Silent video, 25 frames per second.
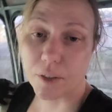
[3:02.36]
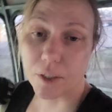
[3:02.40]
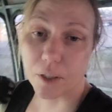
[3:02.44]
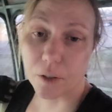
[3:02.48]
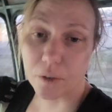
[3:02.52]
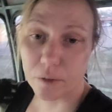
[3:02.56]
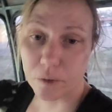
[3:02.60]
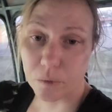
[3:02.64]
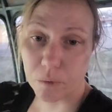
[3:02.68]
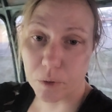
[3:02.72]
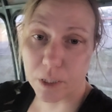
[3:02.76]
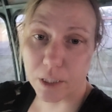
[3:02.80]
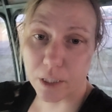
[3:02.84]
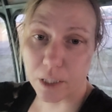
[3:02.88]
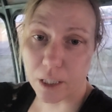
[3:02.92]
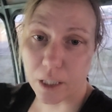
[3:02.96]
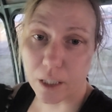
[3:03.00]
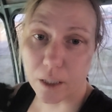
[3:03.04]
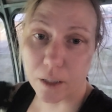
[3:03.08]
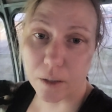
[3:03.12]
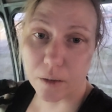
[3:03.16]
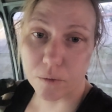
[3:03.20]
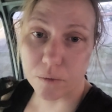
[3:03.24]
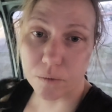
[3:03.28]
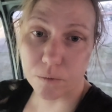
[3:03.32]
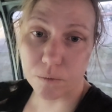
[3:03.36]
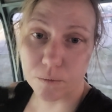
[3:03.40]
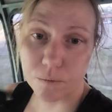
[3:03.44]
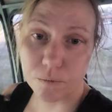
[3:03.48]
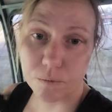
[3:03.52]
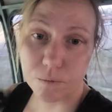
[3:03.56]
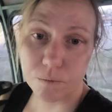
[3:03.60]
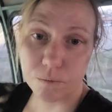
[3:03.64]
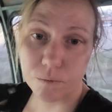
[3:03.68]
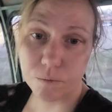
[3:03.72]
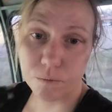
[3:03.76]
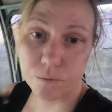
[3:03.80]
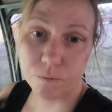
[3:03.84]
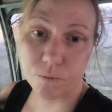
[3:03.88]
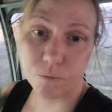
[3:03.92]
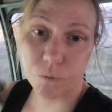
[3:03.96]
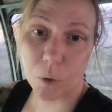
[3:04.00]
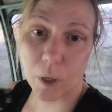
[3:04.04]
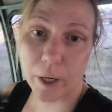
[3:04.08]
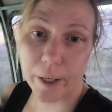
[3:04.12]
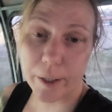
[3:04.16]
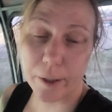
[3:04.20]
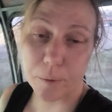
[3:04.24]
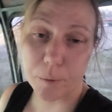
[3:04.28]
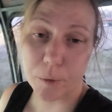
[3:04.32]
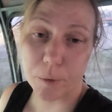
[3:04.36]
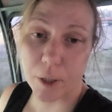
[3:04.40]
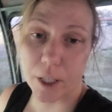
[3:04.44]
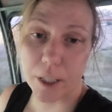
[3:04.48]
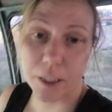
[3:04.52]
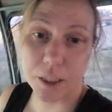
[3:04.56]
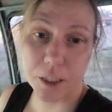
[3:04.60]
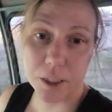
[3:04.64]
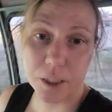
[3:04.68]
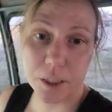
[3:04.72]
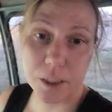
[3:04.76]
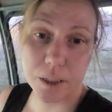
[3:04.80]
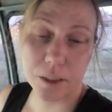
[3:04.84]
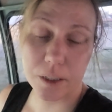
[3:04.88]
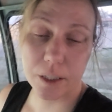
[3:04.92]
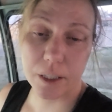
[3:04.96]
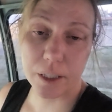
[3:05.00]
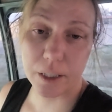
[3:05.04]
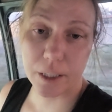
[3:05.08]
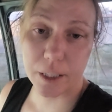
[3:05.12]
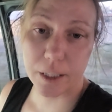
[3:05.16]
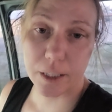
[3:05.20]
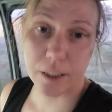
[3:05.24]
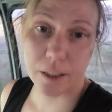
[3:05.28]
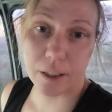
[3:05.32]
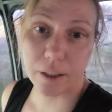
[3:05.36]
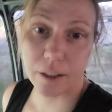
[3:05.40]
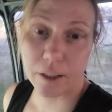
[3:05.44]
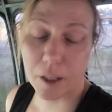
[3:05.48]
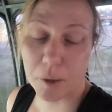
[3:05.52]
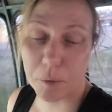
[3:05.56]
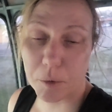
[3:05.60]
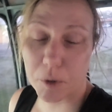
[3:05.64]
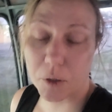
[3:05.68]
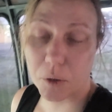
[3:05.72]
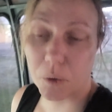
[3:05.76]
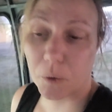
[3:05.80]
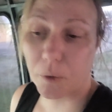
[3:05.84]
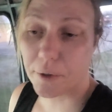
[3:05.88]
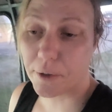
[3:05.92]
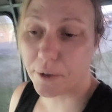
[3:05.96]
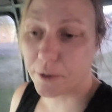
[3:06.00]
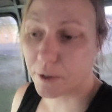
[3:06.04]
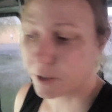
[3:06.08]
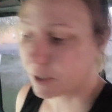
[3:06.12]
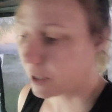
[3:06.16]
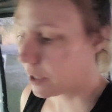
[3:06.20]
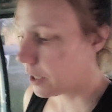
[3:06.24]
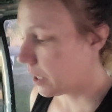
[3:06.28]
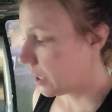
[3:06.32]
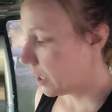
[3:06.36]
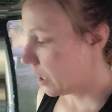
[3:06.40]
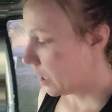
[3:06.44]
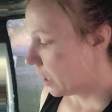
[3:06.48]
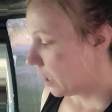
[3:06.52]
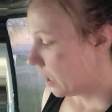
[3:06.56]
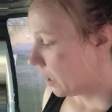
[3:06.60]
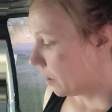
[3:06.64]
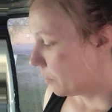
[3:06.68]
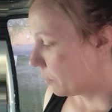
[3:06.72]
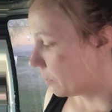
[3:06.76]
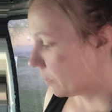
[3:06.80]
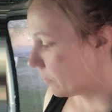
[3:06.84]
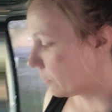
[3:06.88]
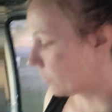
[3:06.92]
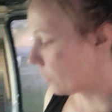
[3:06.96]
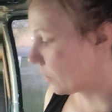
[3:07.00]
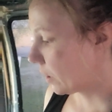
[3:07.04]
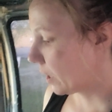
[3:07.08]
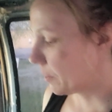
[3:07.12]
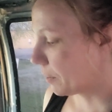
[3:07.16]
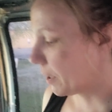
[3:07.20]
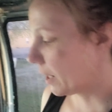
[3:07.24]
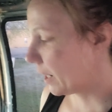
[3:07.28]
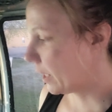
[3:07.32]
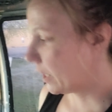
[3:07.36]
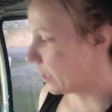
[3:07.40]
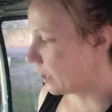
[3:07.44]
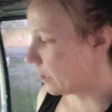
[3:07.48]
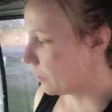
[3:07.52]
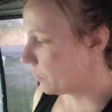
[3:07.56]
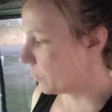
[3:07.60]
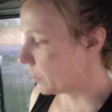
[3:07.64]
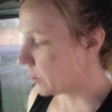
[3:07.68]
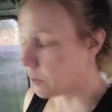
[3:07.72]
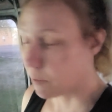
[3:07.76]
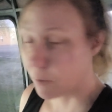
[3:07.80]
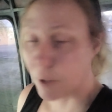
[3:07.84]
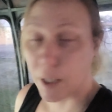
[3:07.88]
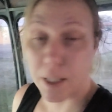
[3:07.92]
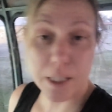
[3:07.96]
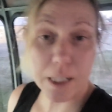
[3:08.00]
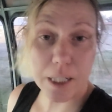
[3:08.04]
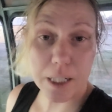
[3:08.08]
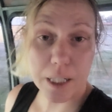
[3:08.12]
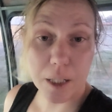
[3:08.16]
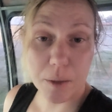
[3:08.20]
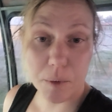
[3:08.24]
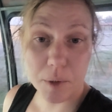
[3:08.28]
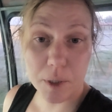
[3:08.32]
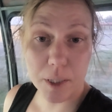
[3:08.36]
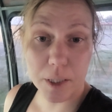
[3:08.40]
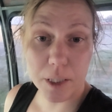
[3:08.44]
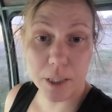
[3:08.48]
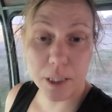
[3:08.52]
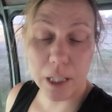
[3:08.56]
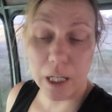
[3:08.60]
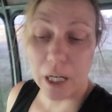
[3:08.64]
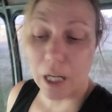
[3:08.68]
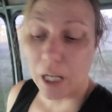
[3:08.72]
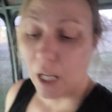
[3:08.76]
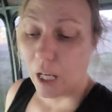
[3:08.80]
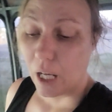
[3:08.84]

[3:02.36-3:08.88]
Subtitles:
to go in with the wire brush and get a couple of corners before I paint it with the rust inhibitor.